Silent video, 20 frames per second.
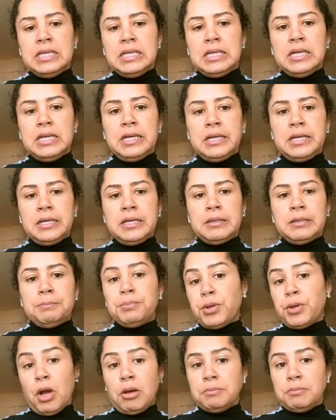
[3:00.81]

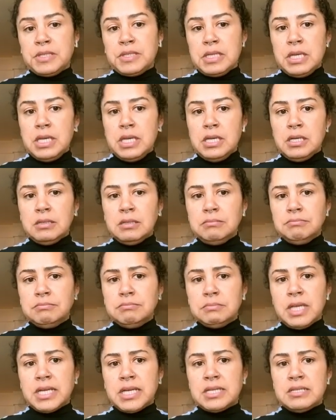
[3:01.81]
prompt here
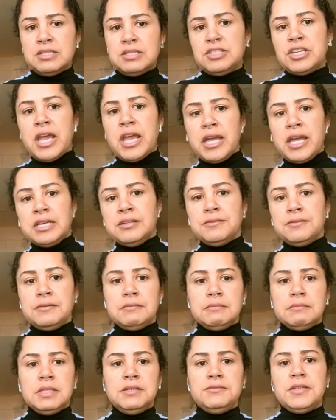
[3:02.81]
that is check
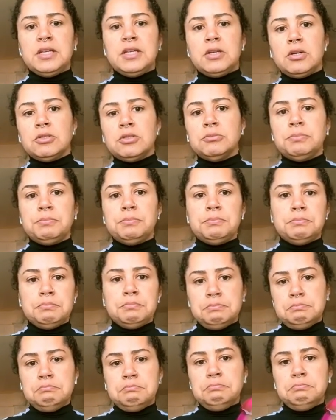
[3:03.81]
if the code
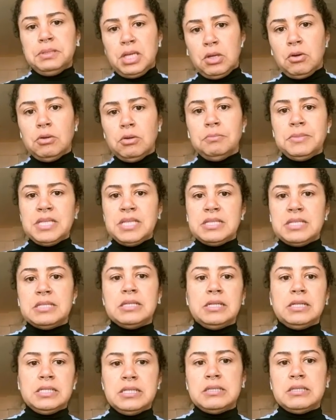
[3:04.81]
below meets the
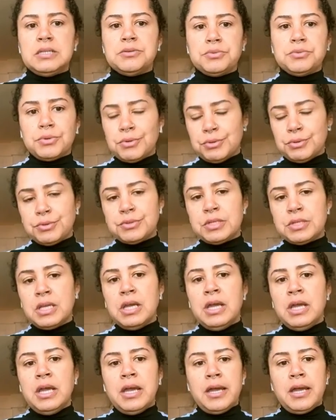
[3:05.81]
listed rules.
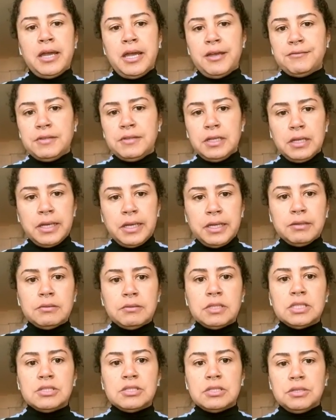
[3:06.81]
I have the
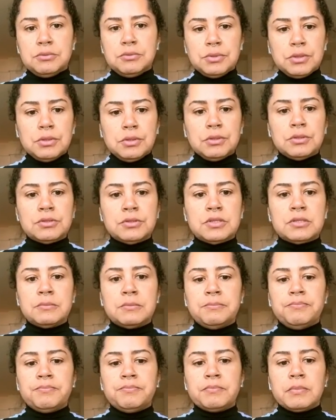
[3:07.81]
language, the rules,
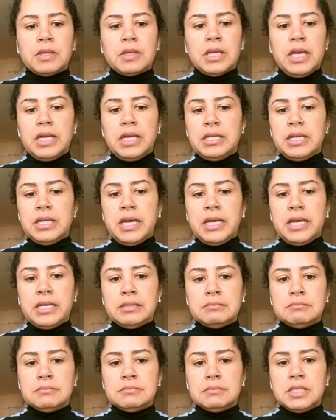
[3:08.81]
and
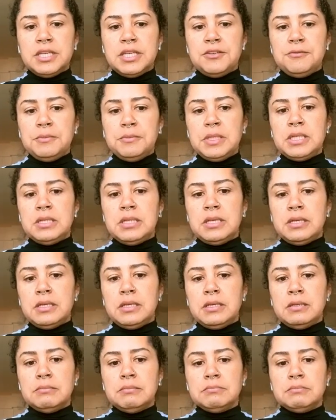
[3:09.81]
then give me
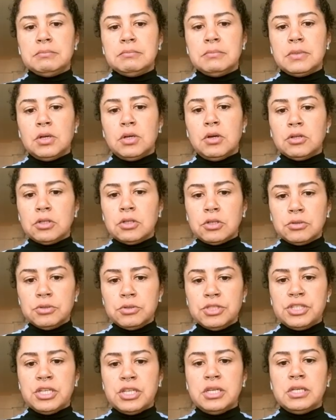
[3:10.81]
the
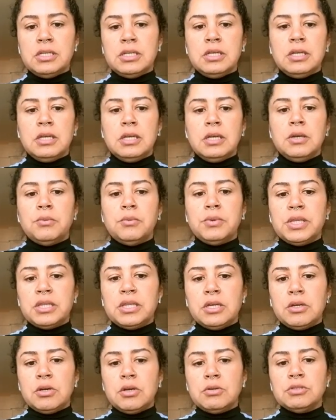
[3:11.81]
conclusion with
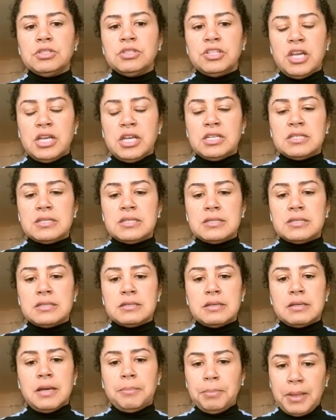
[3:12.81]
the code changes
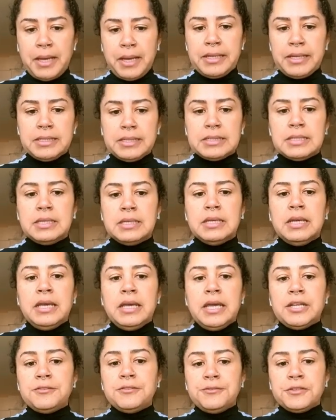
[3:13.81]
applied.
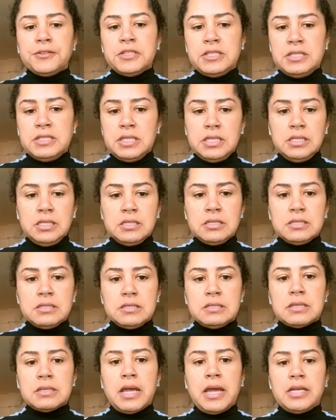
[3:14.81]
And for
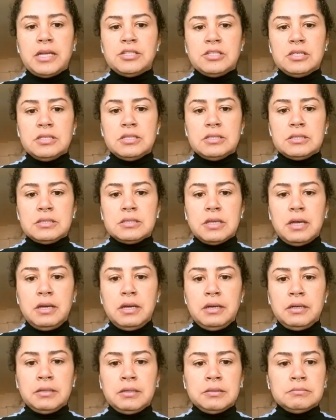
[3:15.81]
seniors, I
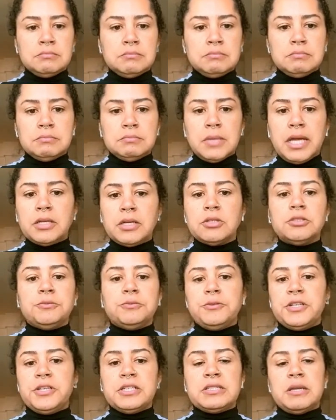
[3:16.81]
could,
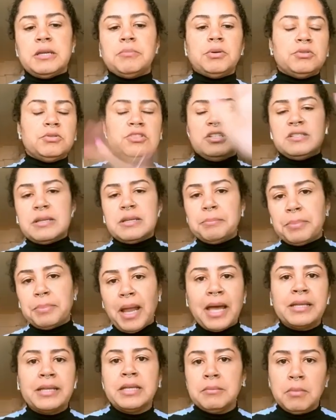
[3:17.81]
for example, just
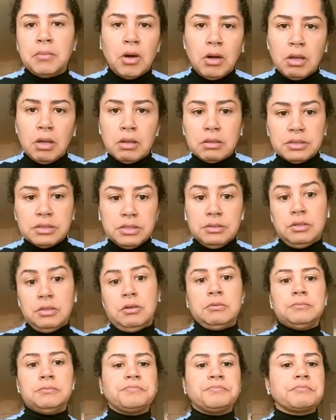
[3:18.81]
apply them all,
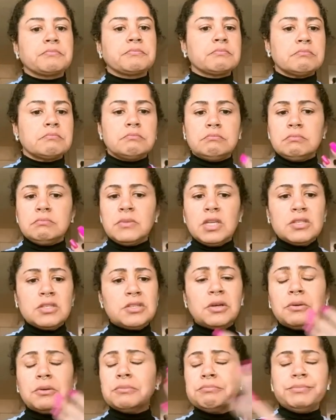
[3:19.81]

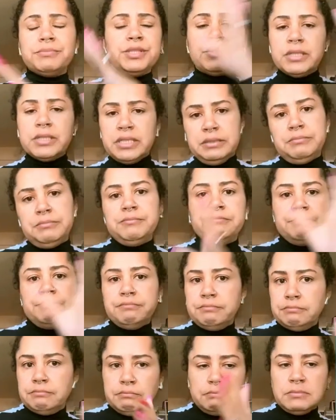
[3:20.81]
So you can,
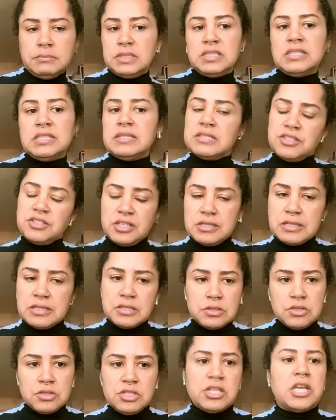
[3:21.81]
this is just a
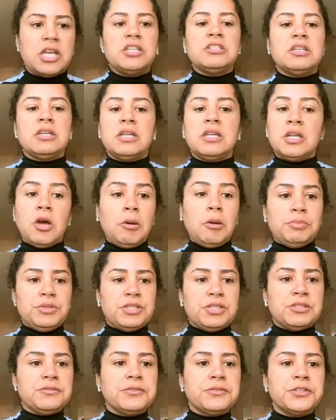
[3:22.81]
suggestion, an
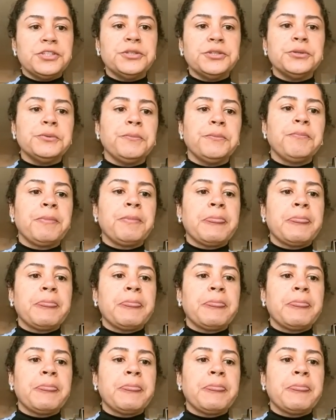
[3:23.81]
option for you.